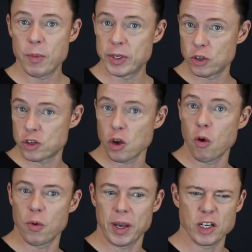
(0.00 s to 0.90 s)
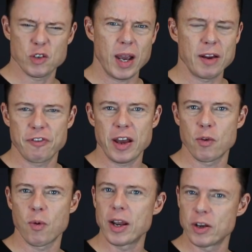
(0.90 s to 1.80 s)
When you're soloing and trying to find
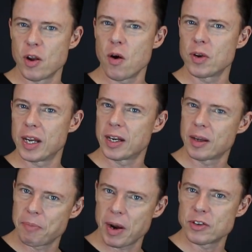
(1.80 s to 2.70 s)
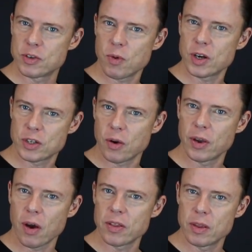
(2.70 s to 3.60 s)
the right note in comparison to what is
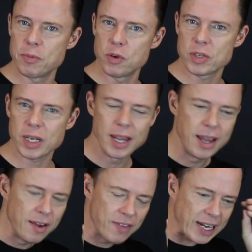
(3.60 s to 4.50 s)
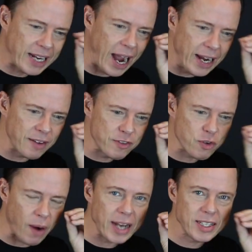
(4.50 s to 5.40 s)
going on in the music, that kind of
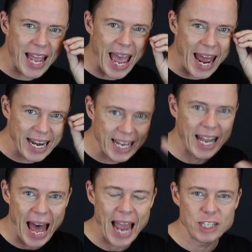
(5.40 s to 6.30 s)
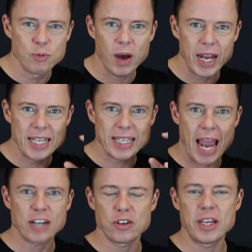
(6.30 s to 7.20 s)
trying to analyze what is
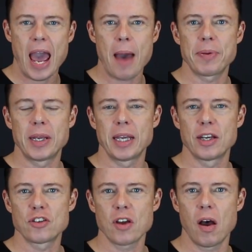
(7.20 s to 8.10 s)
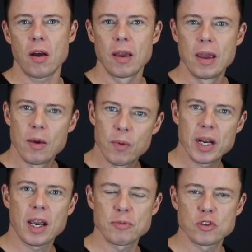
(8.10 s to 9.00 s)
actually happening in a song when
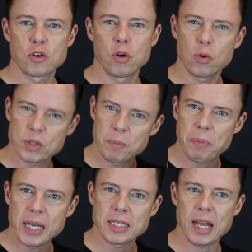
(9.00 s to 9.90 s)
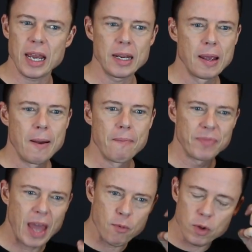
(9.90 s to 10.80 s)
it comes to chords and bass line,
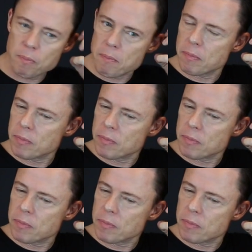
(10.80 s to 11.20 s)
that will